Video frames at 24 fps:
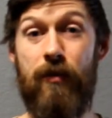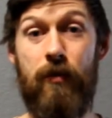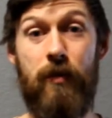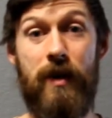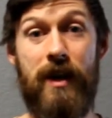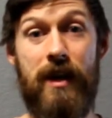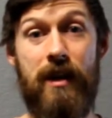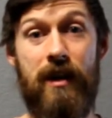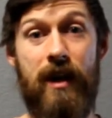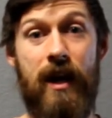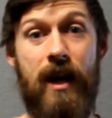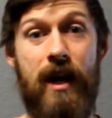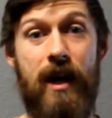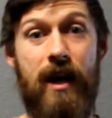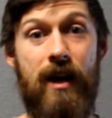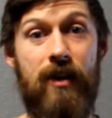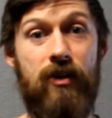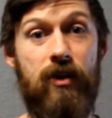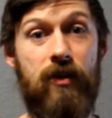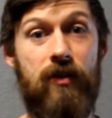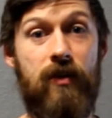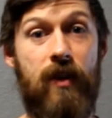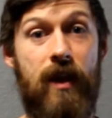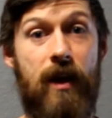week,
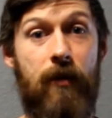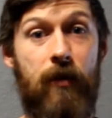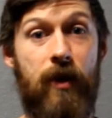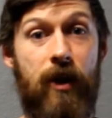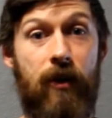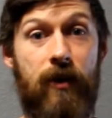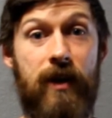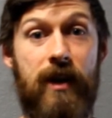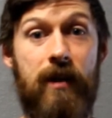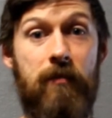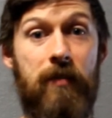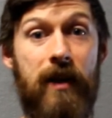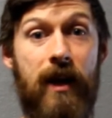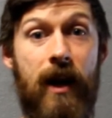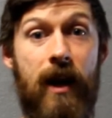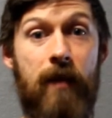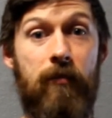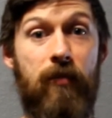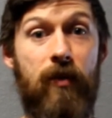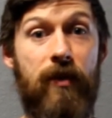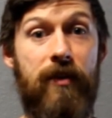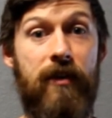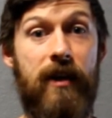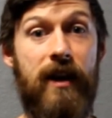just so that we are keeping
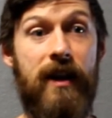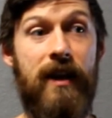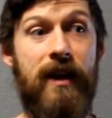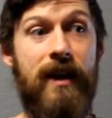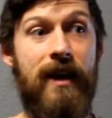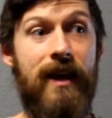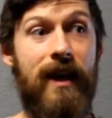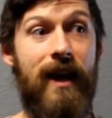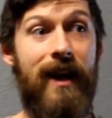up with it.